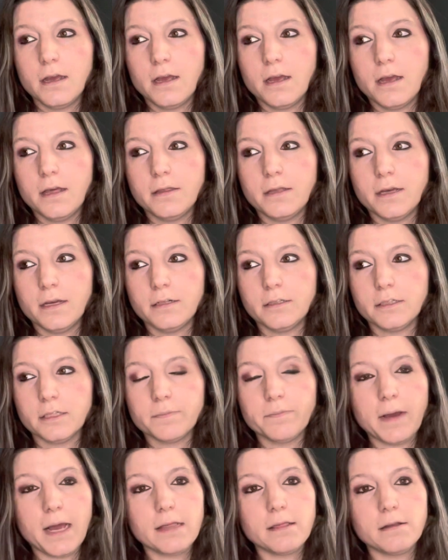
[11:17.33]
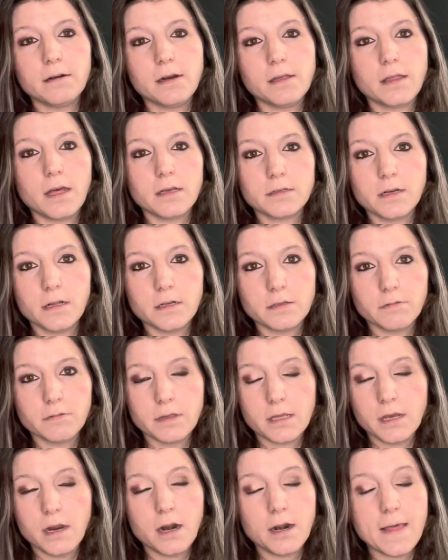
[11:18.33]
and then just buy thirty thousand dollars worth
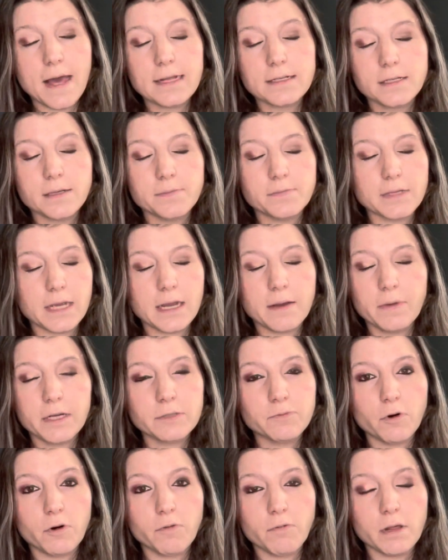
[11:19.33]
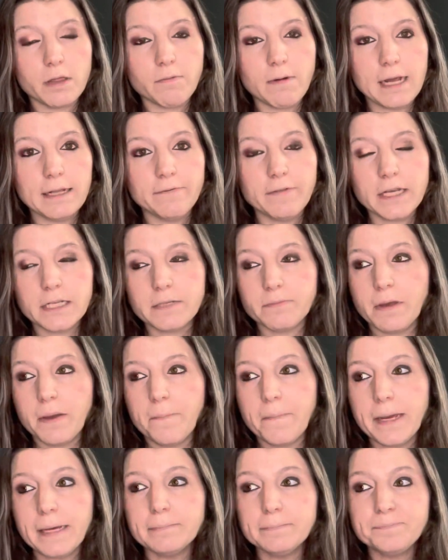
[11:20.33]
of yarn, and that seems like a much more worthwhile investment.
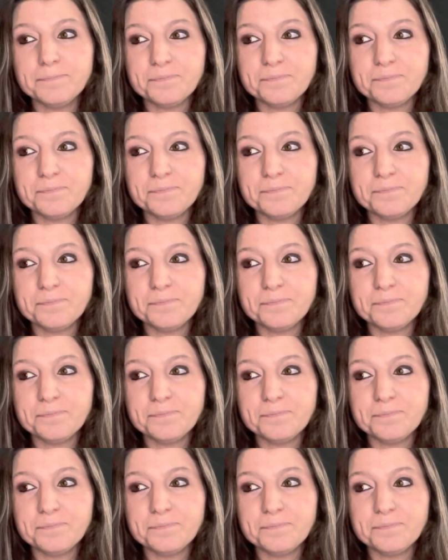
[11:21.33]
But